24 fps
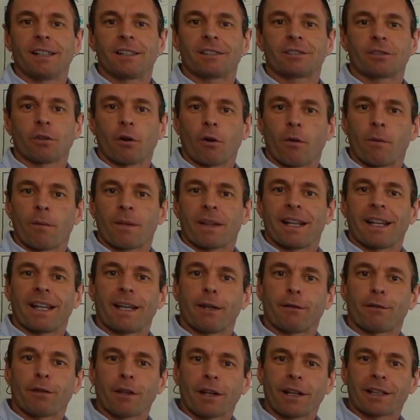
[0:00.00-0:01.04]
So
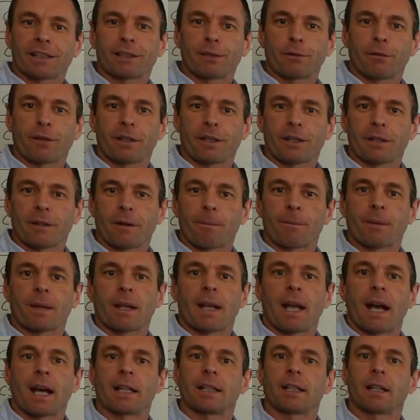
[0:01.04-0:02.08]
if you like the video
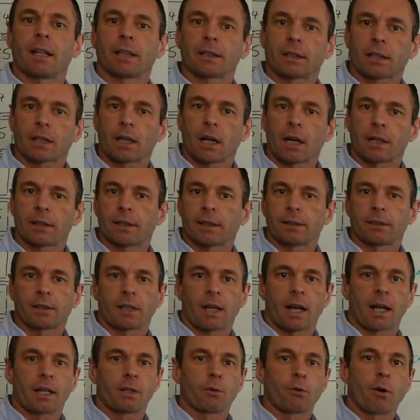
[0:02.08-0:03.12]
and you like the
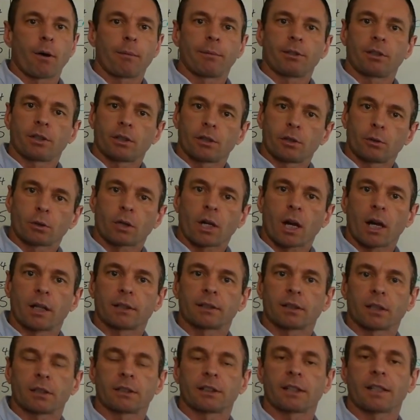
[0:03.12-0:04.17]
content and you want me to do
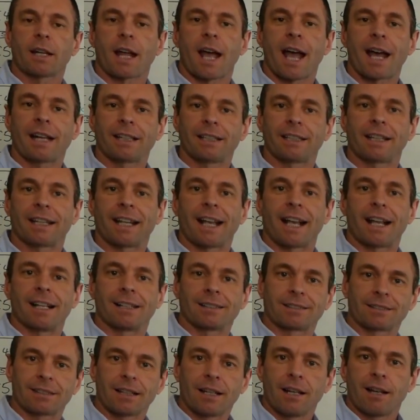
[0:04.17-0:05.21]
content and anything
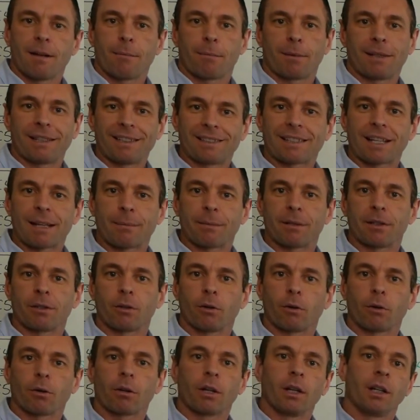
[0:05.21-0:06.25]
else, please let me
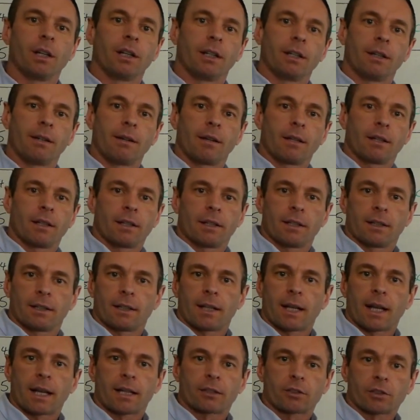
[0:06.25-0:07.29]
know.
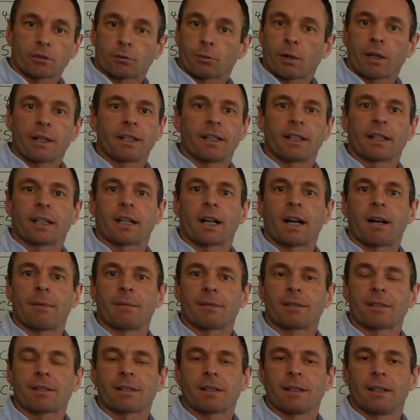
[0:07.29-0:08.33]
Just write it in the
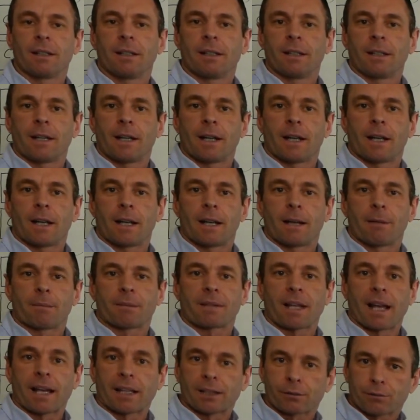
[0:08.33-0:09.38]
comments.
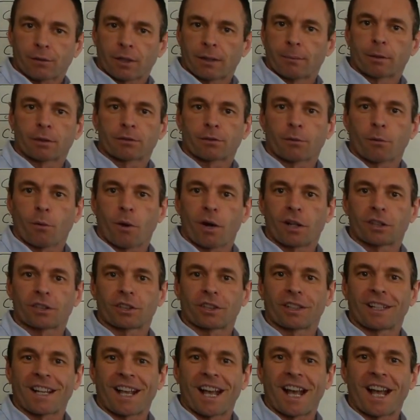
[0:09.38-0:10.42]
Thanks very much for
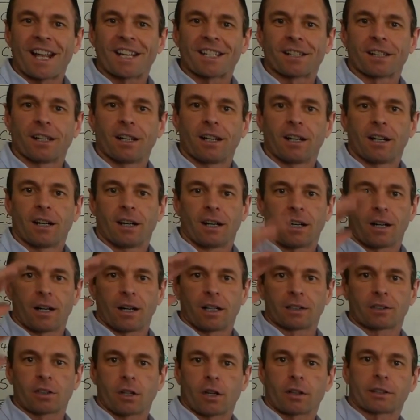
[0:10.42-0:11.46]
watching, and
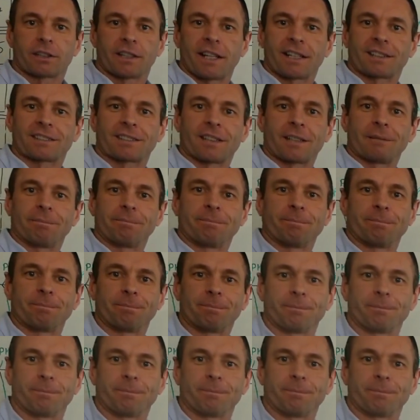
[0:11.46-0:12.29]
I'll talk to you next time.